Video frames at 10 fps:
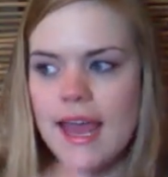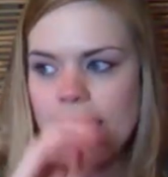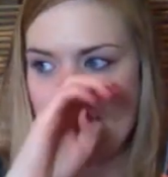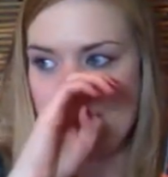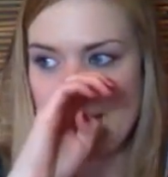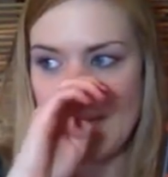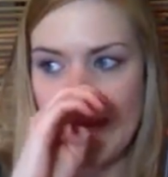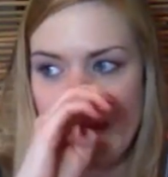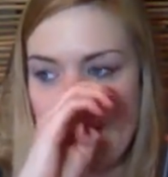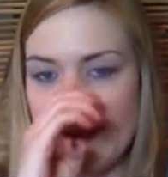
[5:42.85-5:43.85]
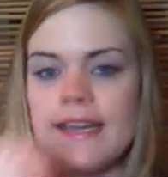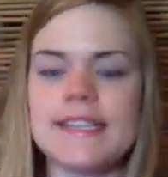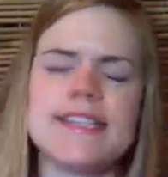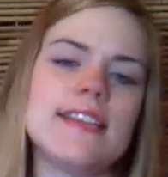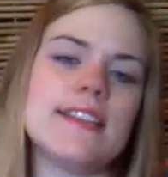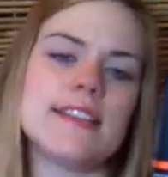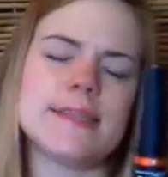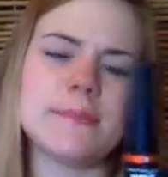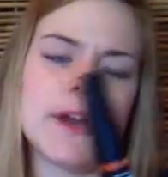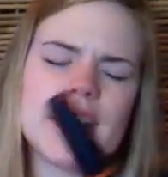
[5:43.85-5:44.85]
And I gotta say that
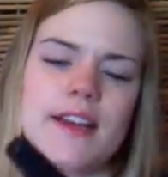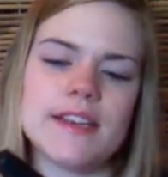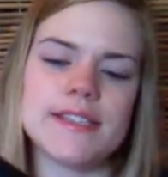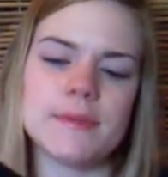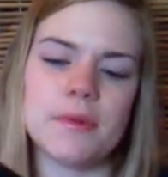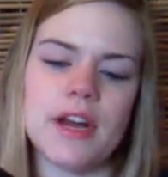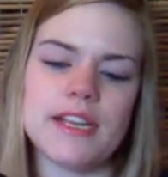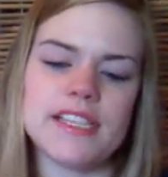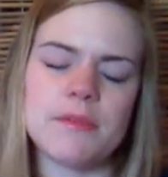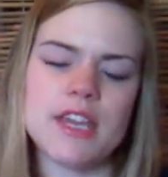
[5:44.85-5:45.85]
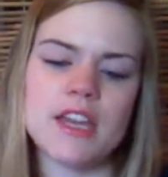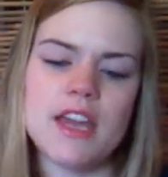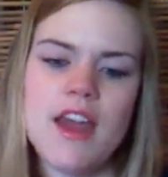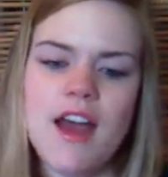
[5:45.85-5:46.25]
this product kind of surprised me.